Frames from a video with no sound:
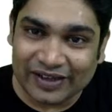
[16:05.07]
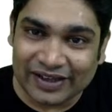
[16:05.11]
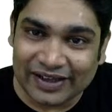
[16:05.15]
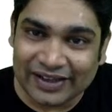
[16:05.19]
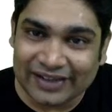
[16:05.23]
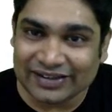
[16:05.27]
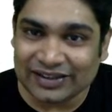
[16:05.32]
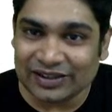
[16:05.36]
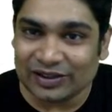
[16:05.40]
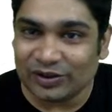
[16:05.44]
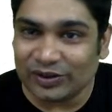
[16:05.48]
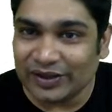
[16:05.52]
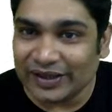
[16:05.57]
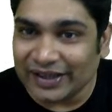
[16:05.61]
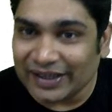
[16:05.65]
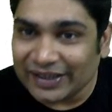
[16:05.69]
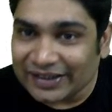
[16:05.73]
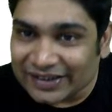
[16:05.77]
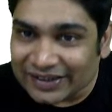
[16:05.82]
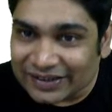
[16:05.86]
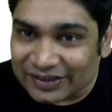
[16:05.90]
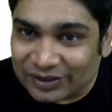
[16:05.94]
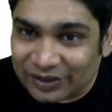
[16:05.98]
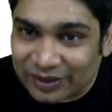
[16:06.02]
lines are going
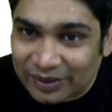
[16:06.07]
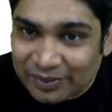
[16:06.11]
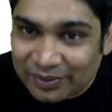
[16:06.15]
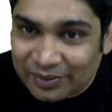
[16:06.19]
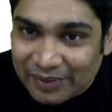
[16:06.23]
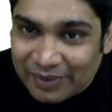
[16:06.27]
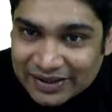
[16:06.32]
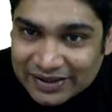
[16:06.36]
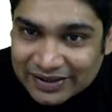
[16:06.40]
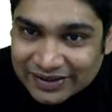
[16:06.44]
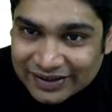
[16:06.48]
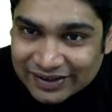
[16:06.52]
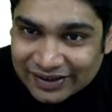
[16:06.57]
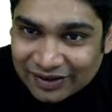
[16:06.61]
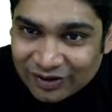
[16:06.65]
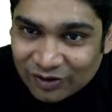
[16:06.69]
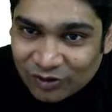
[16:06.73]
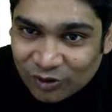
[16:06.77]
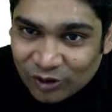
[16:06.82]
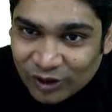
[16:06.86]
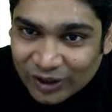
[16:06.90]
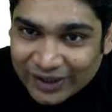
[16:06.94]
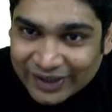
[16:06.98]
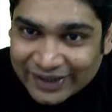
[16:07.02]
like this. So imagine
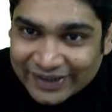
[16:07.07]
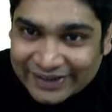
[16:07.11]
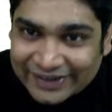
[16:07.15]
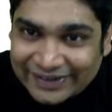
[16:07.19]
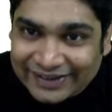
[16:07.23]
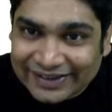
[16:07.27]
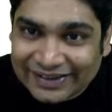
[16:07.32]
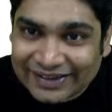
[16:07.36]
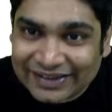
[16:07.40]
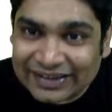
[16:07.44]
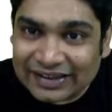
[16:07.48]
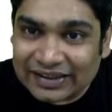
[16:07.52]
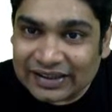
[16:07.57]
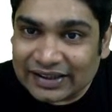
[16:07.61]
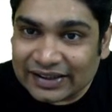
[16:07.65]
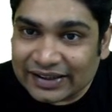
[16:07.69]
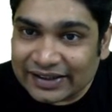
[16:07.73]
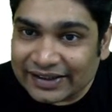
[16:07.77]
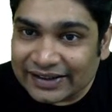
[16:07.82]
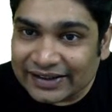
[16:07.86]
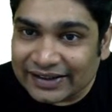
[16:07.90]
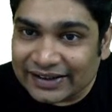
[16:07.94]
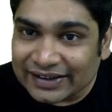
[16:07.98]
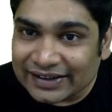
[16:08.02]
what here.
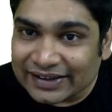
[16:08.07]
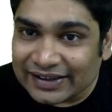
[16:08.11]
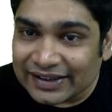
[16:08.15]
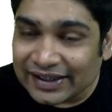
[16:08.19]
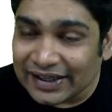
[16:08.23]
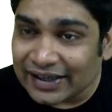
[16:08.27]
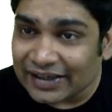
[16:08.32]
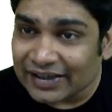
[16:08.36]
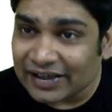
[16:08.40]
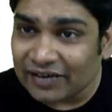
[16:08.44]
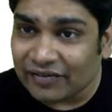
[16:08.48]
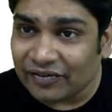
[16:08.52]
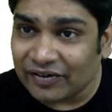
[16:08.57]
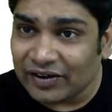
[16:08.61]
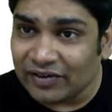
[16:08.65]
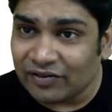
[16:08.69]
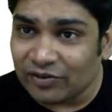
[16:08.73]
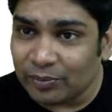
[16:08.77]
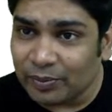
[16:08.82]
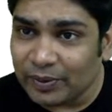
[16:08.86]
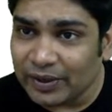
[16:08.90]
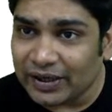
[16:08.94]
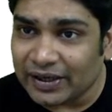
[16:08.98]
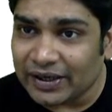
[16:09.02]
Here the electric field
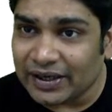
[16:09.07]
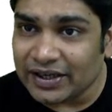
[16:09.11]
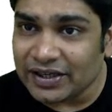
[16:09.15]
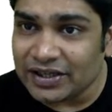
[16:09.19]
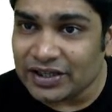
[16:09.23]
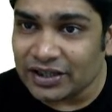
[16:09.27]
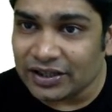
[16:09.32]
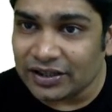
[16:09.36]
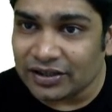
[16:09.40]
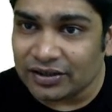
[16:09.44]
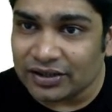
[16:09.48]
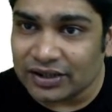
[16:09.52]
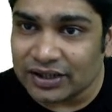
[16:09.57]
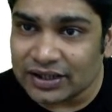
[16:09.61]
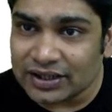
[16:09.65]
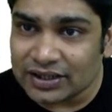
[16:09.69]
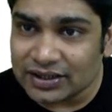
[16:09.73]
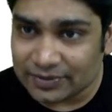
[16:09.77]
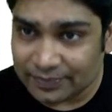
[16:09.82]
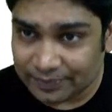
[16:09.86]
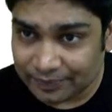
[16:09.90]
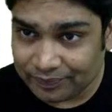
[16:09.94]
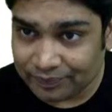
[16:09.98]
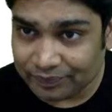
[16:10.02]
would be a tangent to
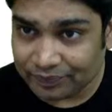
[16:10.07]
this.